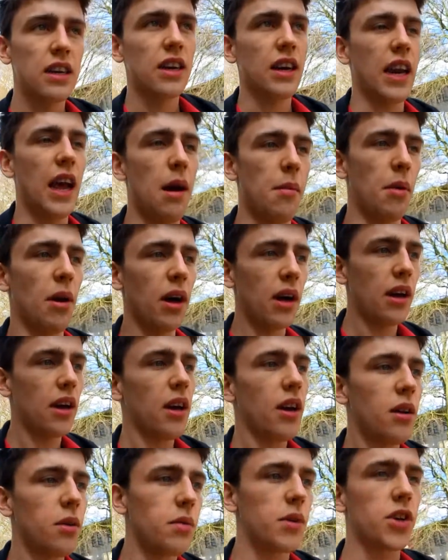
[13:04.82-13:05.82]
in Ebb,
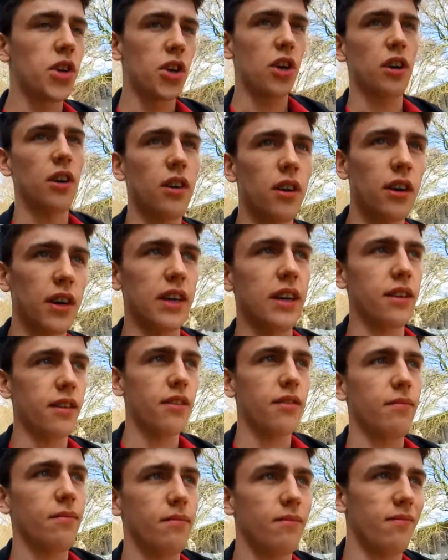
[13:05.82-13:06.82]
which are
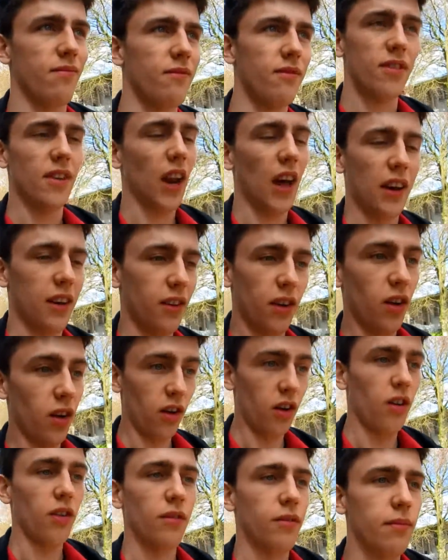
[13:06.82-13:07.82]
in like
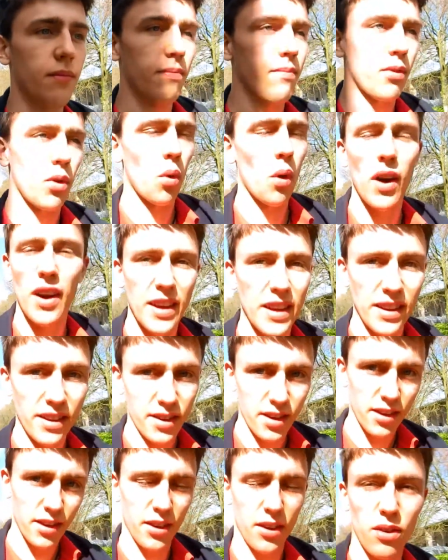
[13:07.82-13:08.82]
aren't
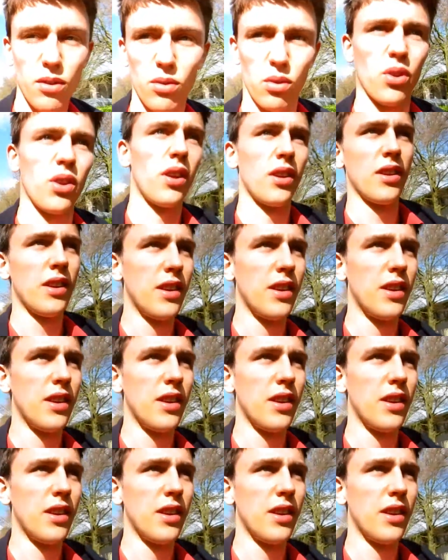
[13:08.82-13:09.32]
quiet at all.